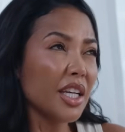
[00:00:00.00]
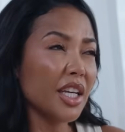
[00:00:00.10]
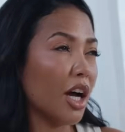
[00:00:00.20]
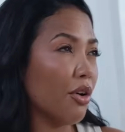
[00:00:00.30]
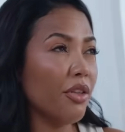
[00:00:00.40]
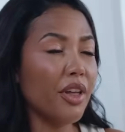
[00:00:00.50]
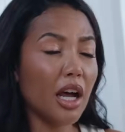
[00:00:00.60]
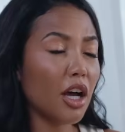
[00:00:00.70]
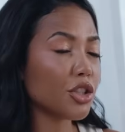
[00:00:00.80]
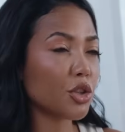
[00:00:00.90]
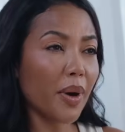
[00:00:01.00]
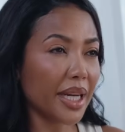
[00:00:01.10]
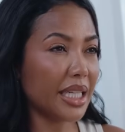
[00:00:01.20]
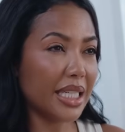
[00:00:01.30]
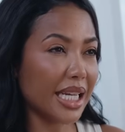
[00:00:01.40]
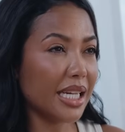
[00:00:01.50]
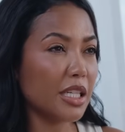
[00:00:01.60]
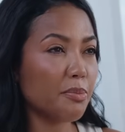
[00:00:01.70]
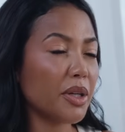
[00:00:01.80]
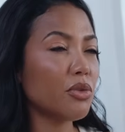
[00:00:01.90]
the last 20
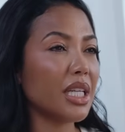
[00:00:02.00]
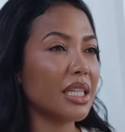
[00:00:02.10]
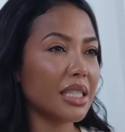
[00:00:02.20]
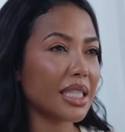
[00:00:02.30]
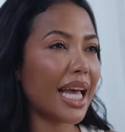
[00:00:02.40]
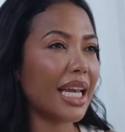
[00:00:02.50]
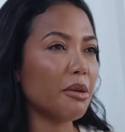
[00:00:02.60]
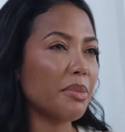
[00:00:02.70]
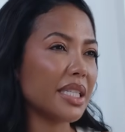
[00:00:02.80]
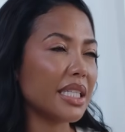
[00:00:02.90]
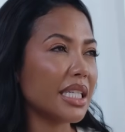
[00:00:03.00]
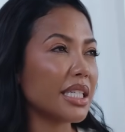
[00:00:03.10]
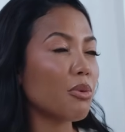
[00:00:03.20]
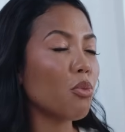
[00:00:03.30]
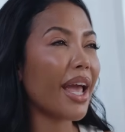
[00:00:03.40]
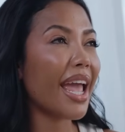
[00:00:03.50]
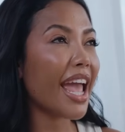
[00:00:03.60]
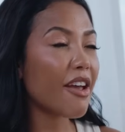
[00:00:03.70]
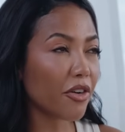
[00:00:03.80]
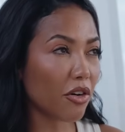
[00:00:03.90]
years building and scaling businesses. And
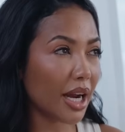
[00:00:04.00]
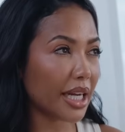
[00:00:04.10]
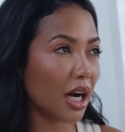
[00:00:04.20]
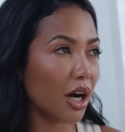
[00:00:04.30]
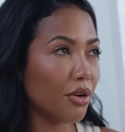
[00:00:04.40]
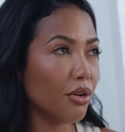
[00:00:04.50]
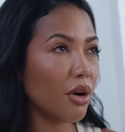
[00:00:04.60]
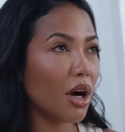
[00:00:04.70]
wherever I go